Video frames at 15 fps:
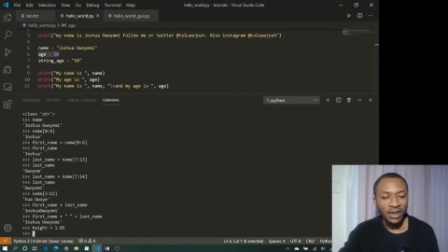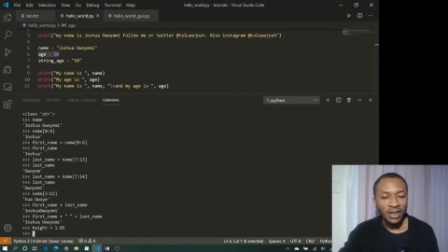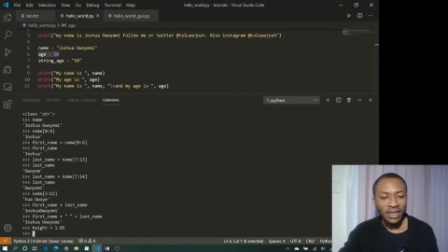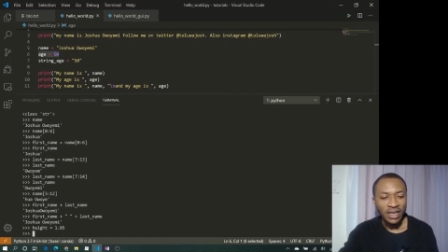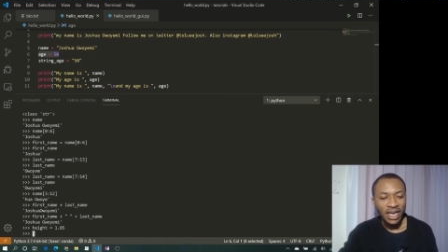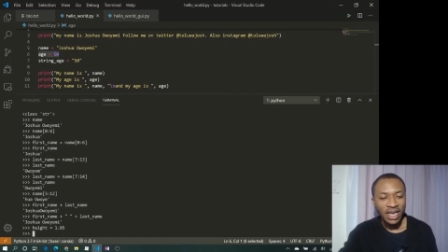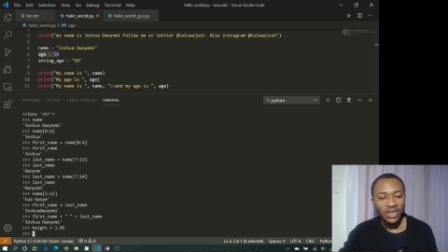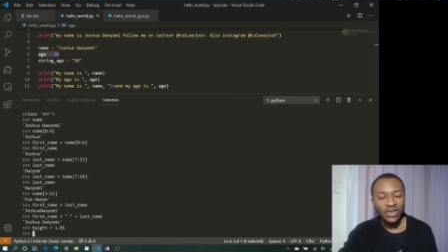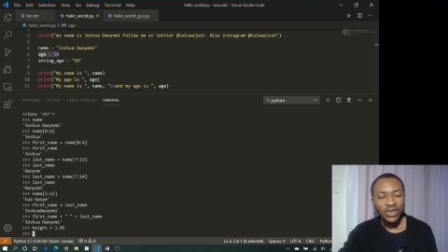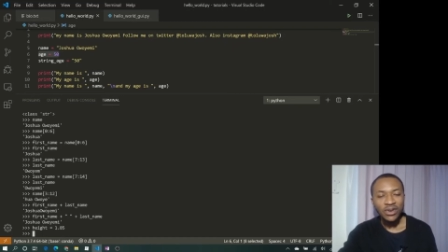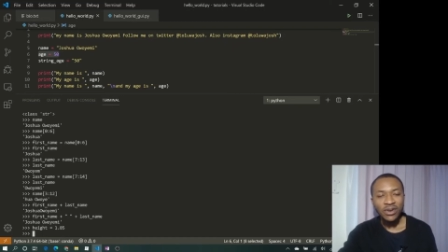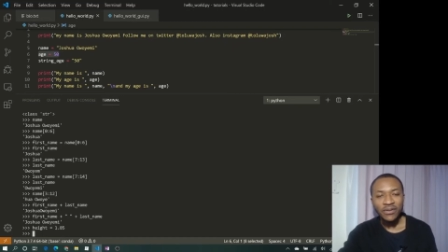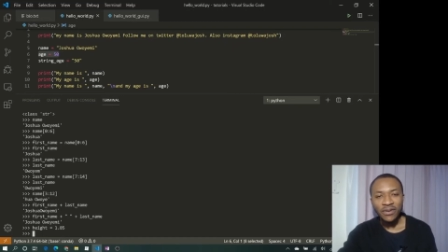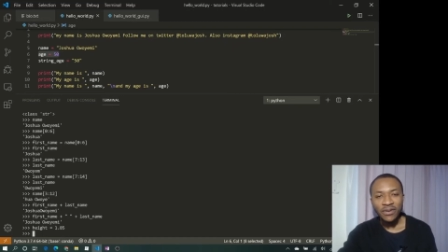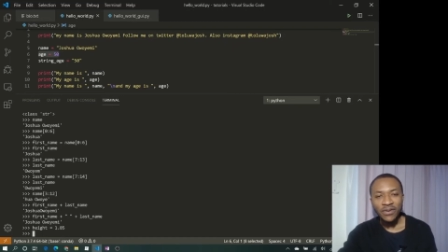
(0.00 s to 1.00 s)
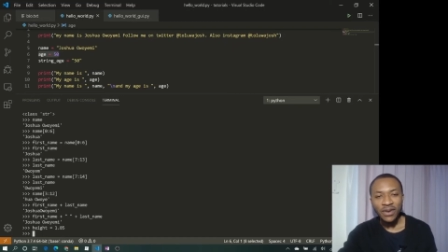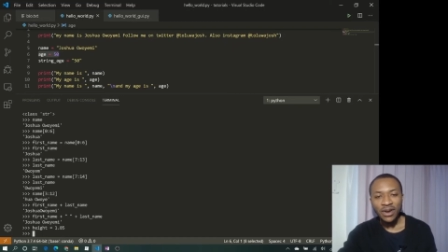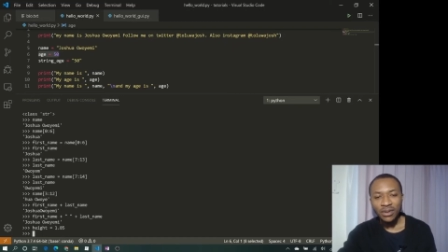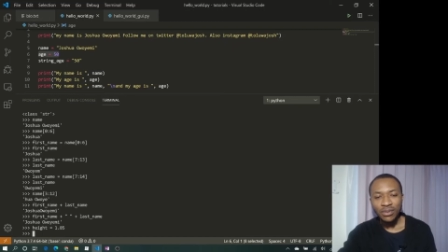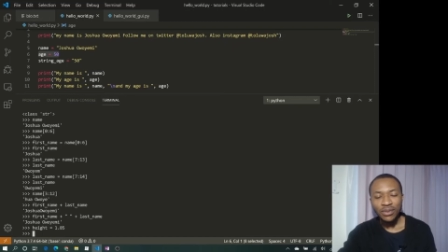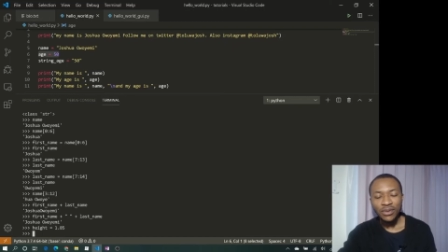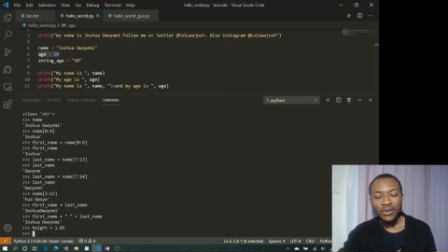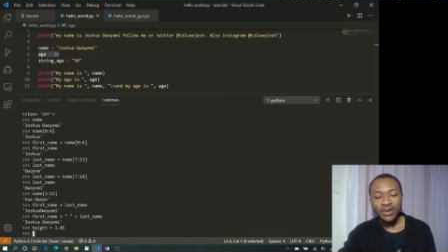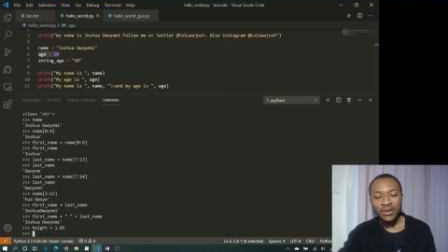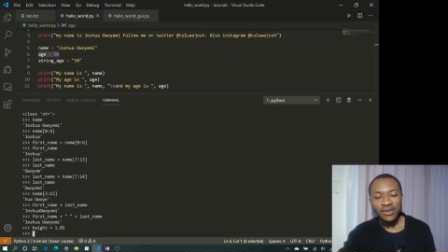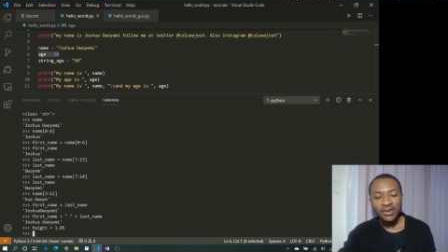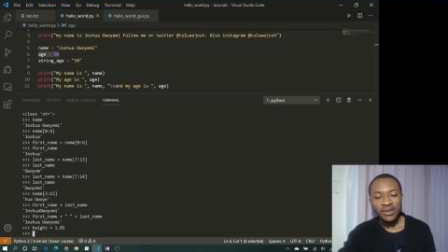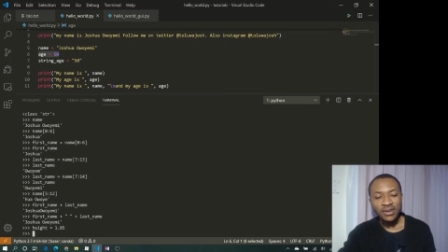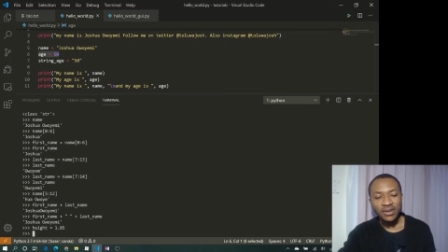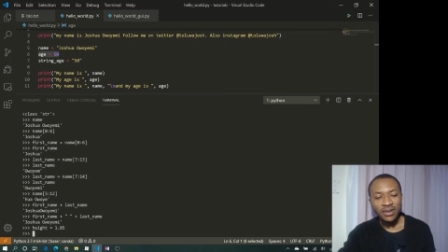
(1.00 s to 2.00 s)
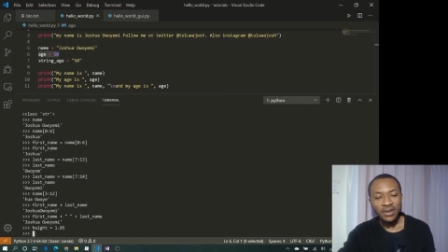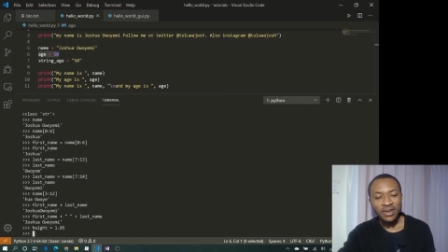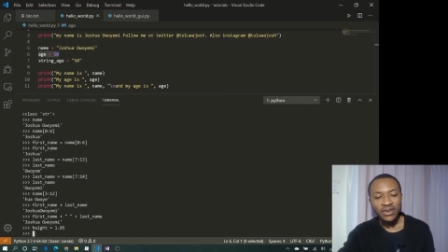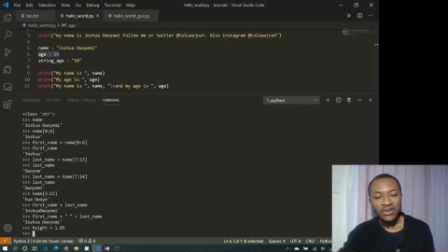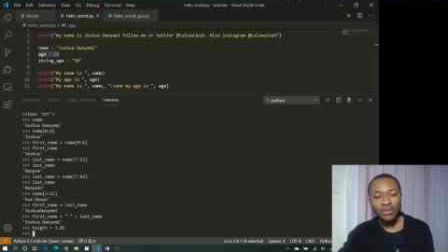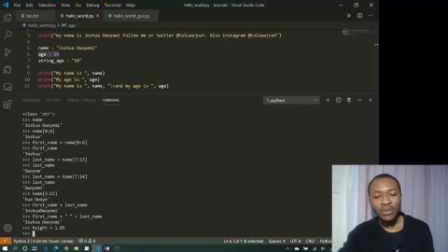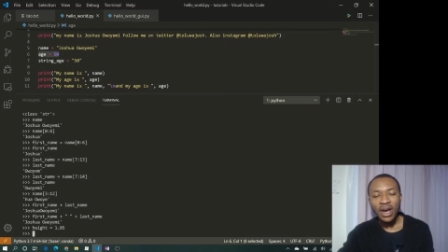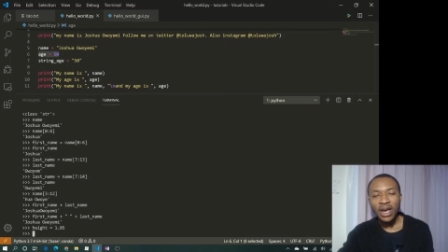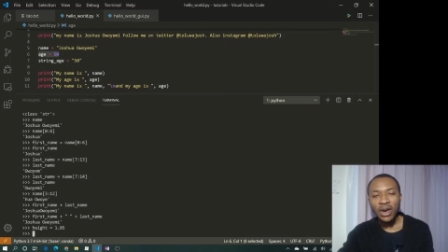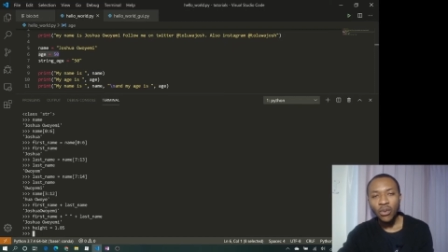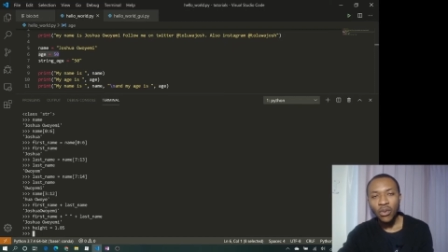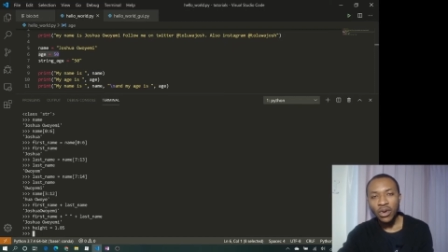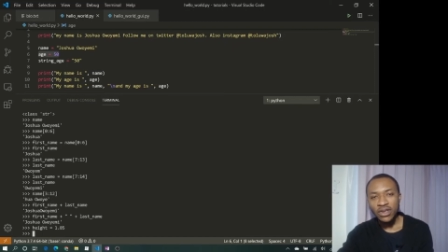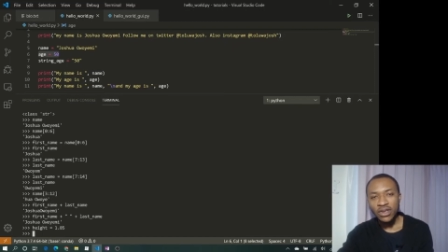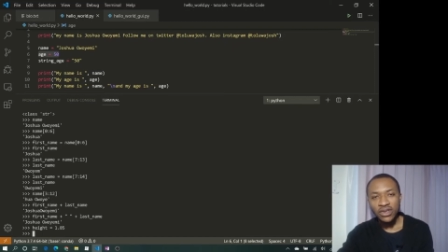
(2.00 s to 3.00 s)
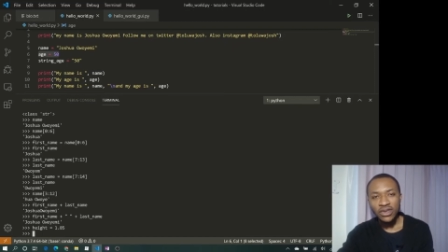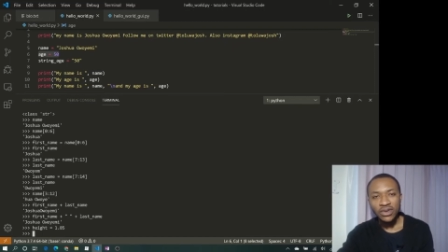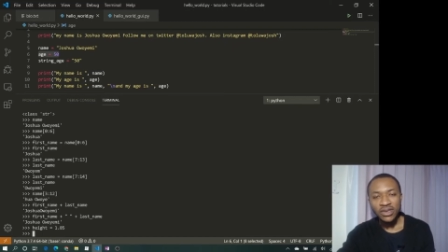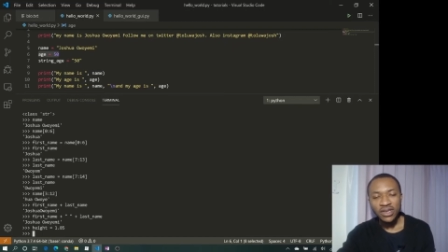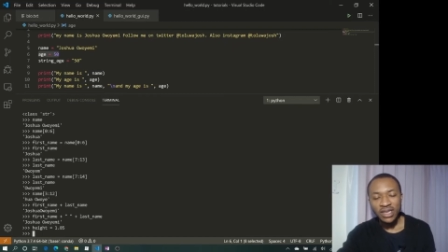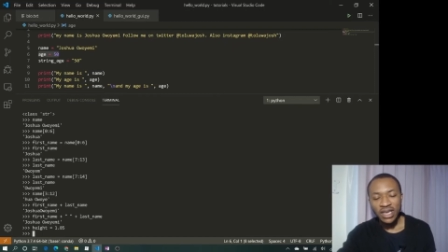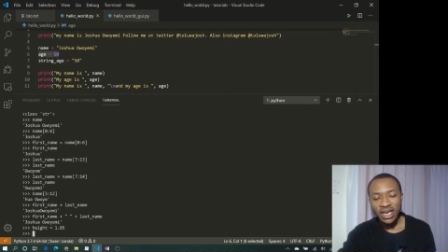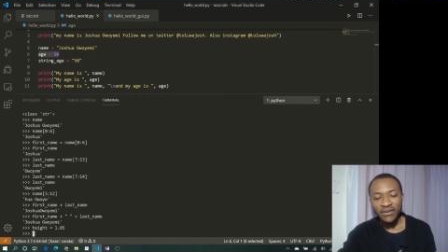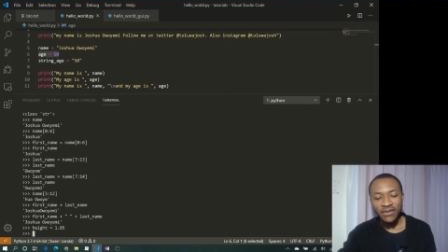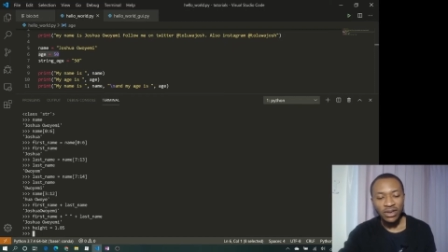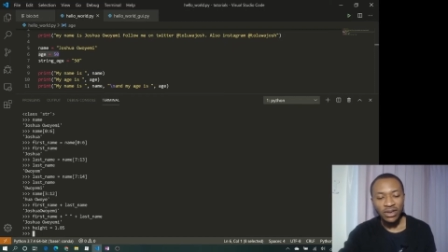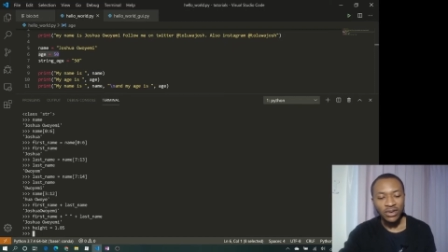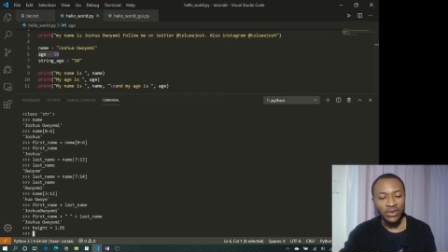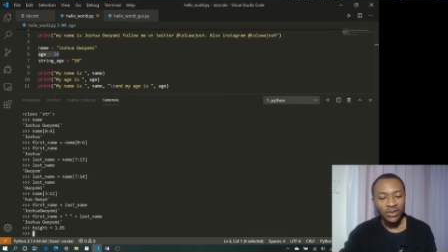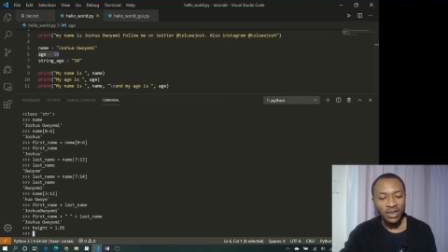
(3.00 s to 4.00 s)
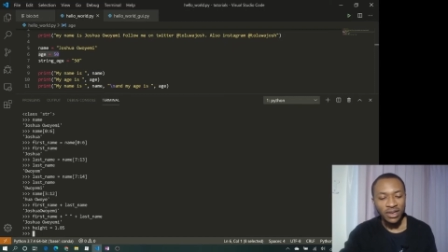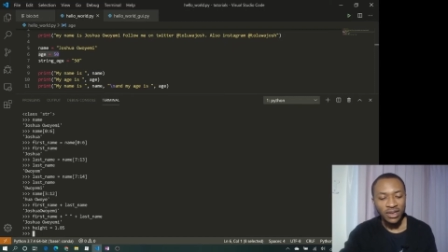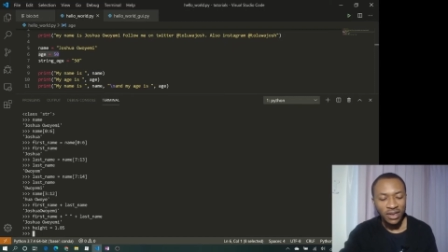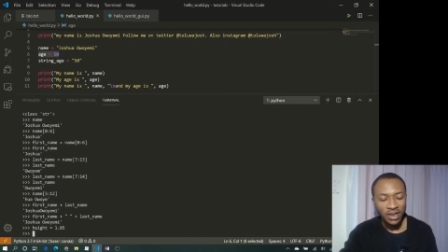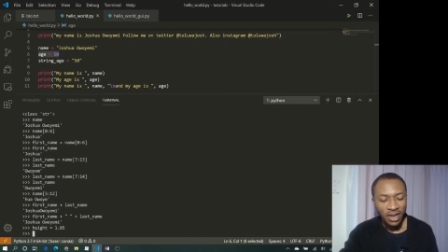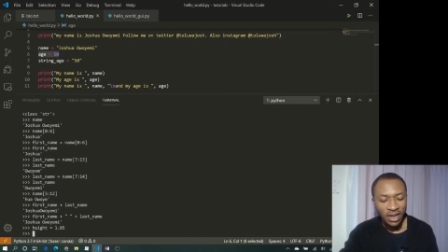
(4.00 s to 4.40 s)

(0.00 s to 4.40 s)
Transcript: nature of the variable is by what you save into it.